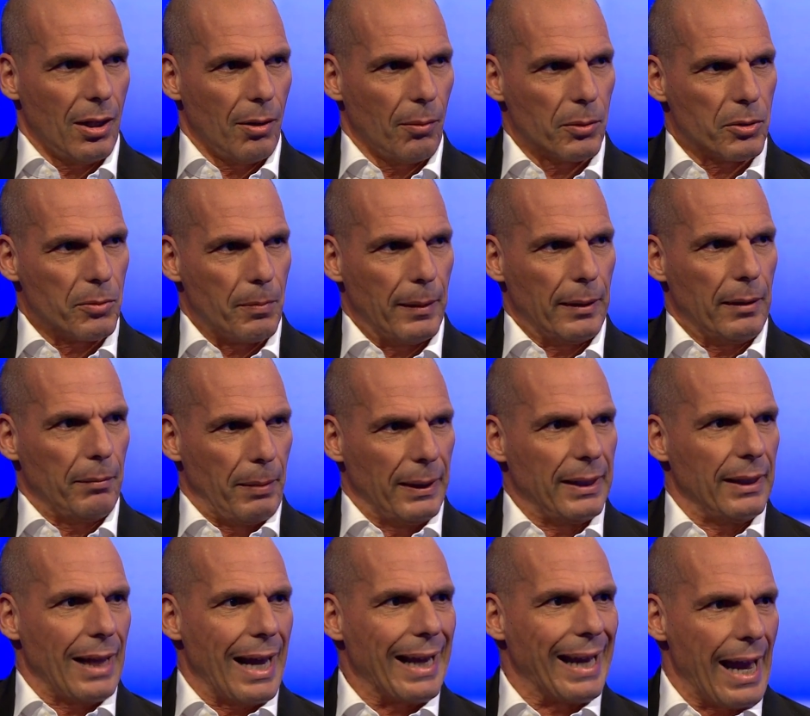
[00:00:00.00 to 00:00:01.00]
was
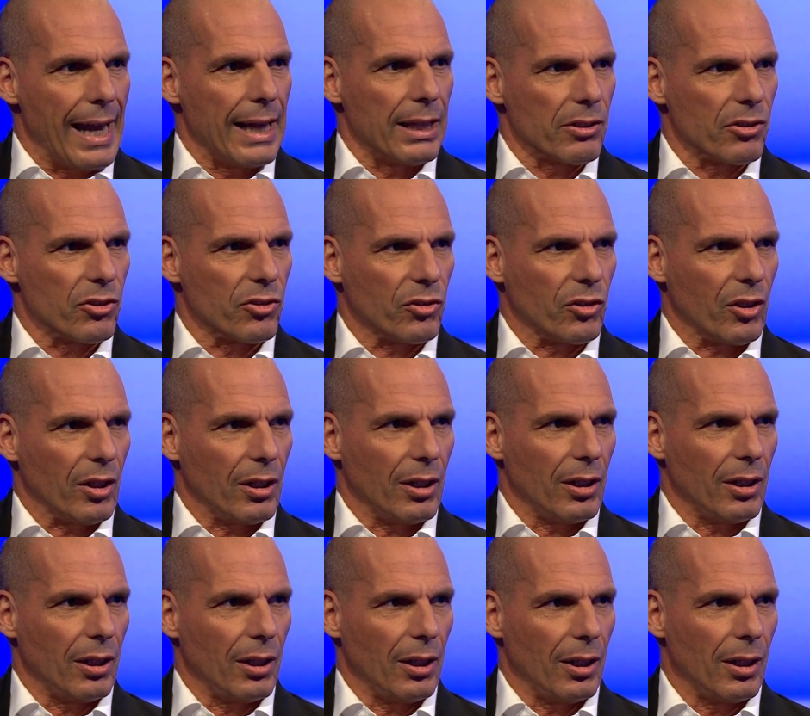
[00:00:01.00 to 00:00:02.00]
pitted against
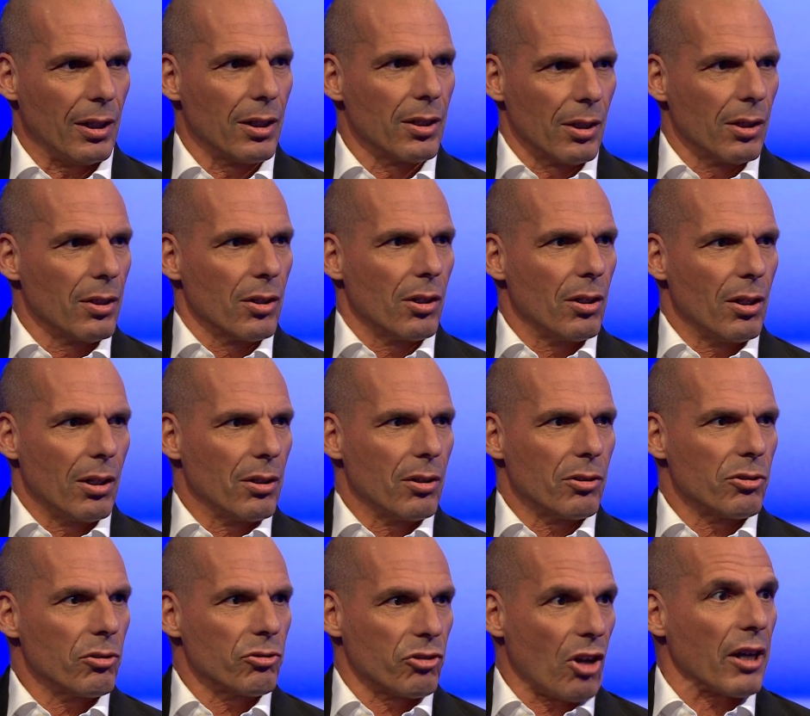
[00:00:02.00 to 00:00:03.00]

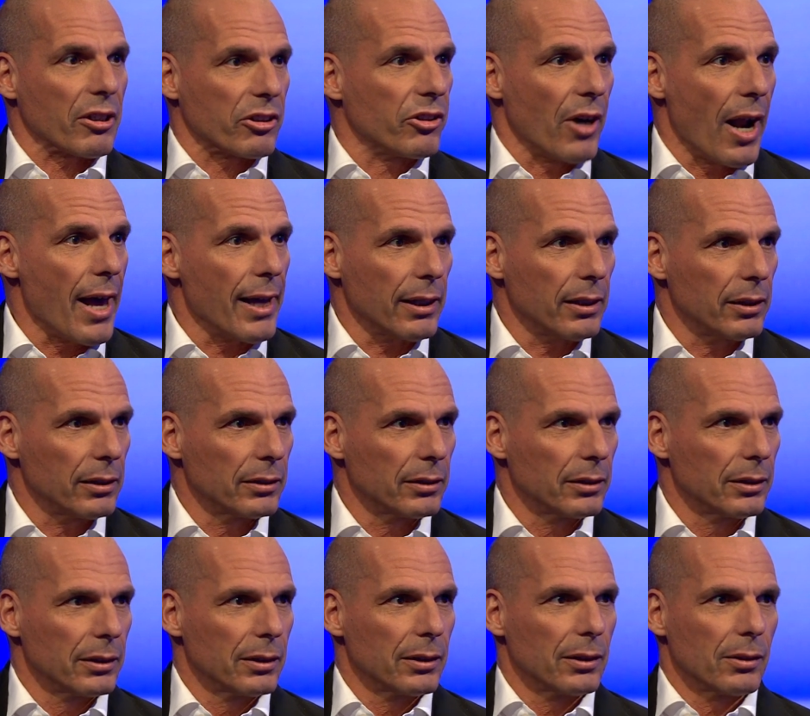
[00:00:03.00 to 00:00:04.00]
Jacques Chirac?
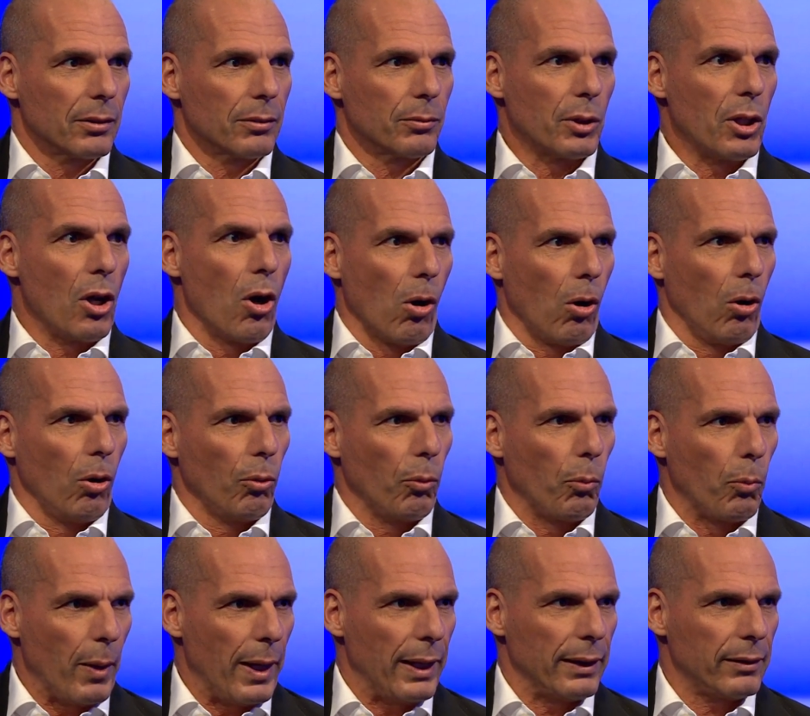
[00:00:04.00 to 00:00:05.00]
we all
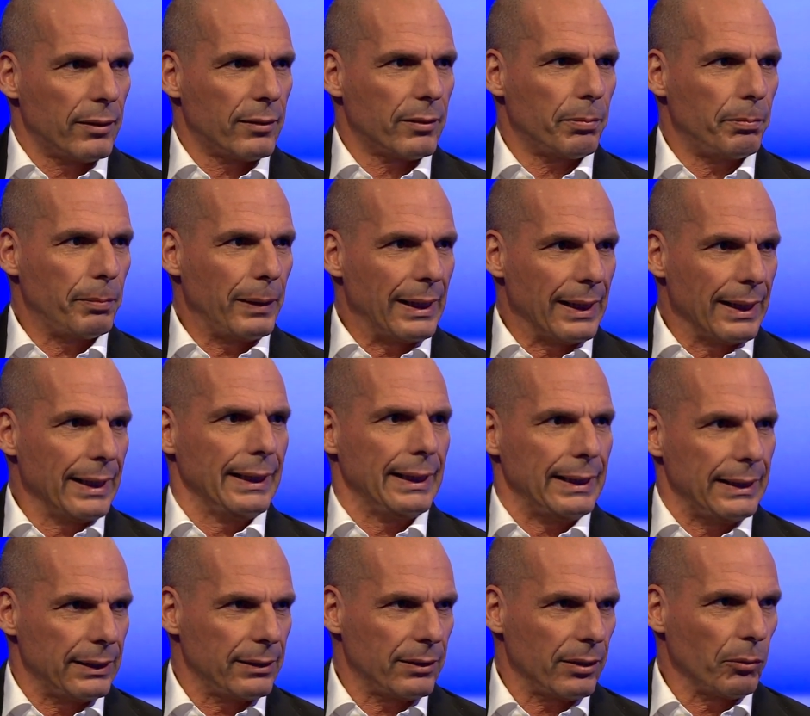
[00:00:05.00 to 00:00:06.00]
went
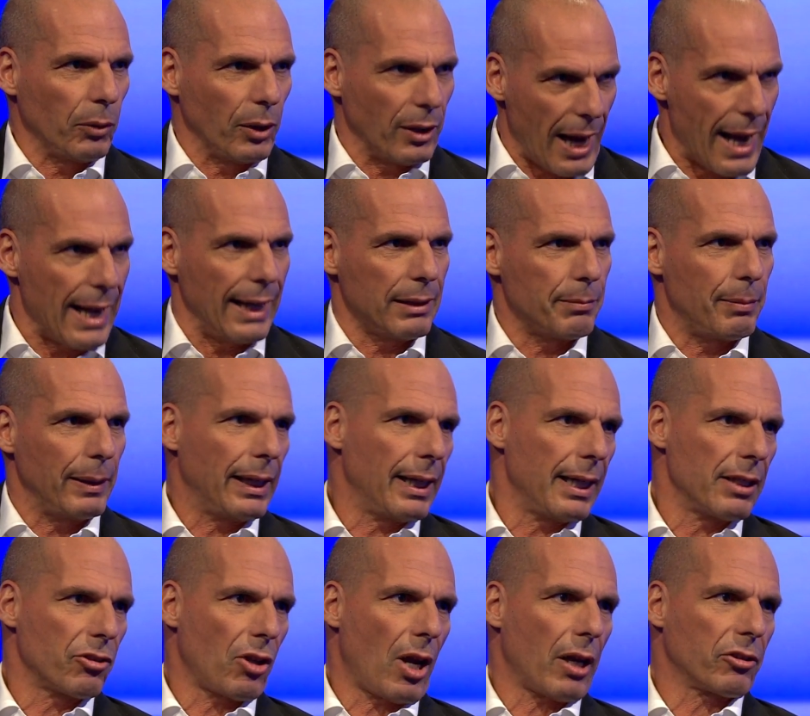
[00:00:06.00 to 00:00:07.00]
behind, we rallied
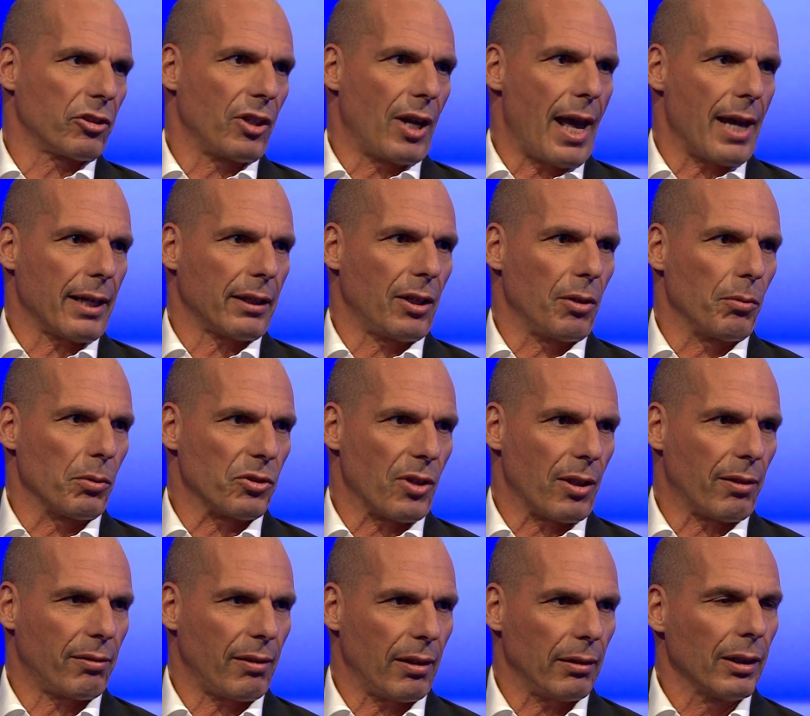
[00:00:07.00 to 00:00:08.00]
behind Jacques Chirac. He was
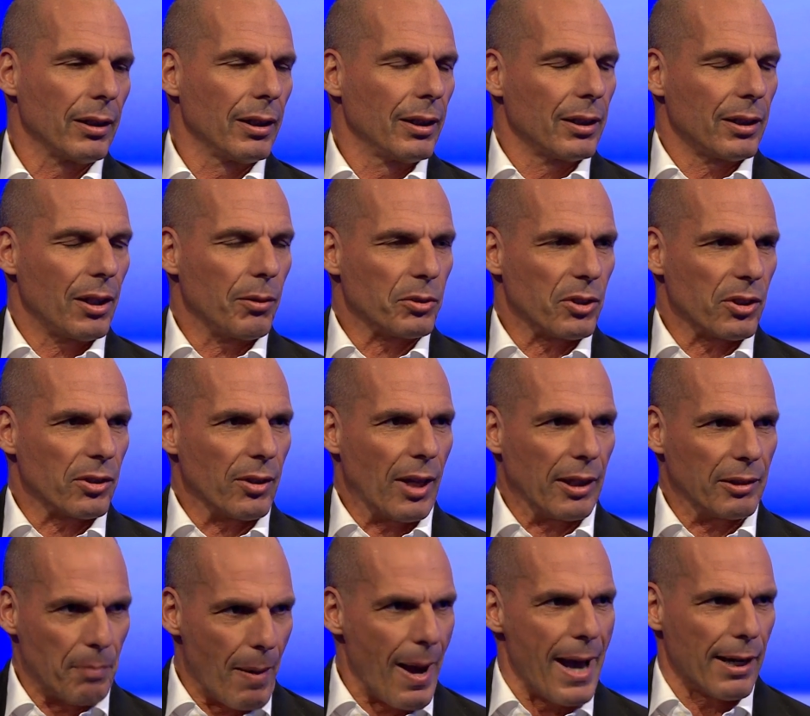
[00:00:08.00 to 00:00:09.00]
a he was an
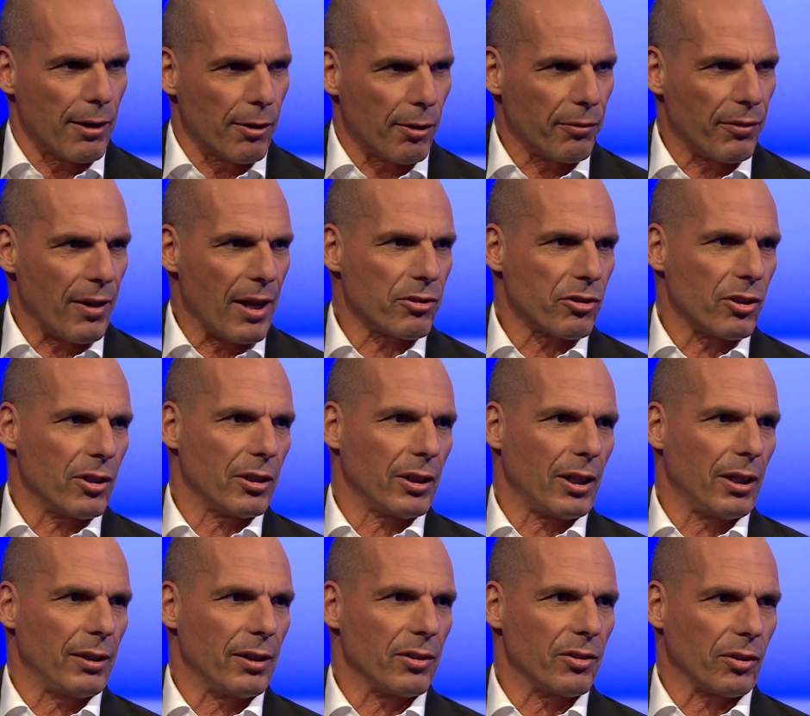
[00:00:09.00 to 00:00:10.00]
admirer of Thatcher.
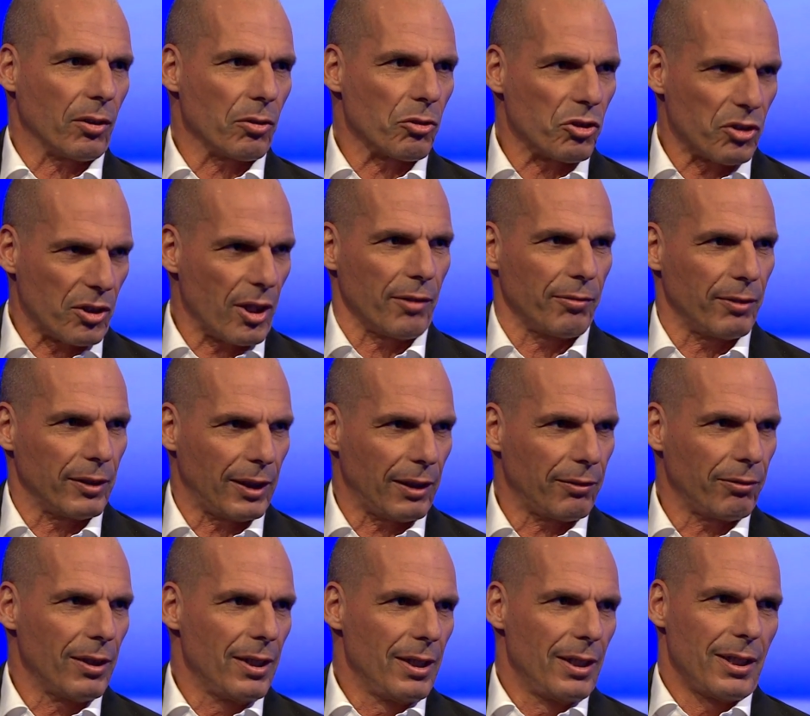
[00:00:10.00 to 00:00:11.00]
He is
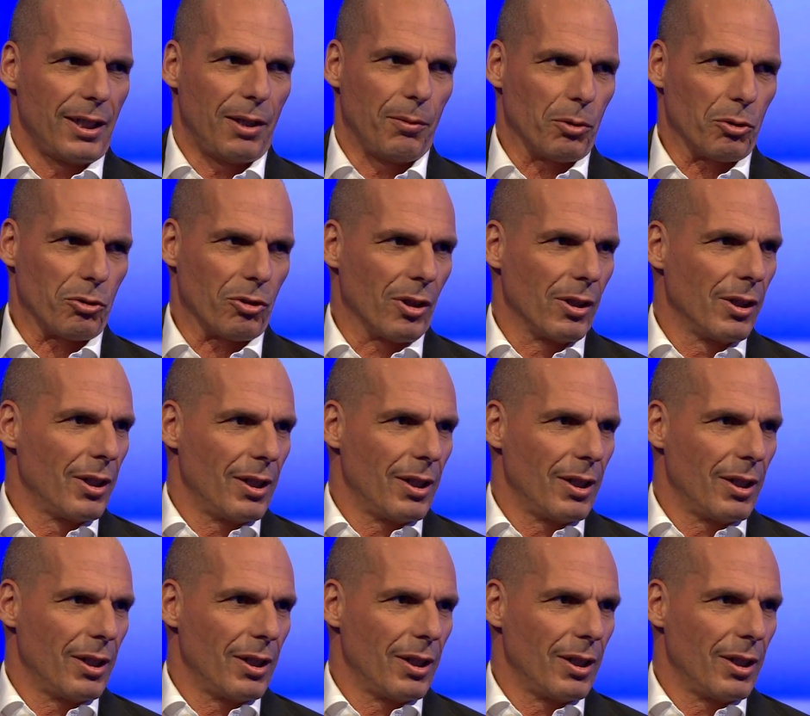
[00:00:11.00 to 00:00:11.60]
conservative. He was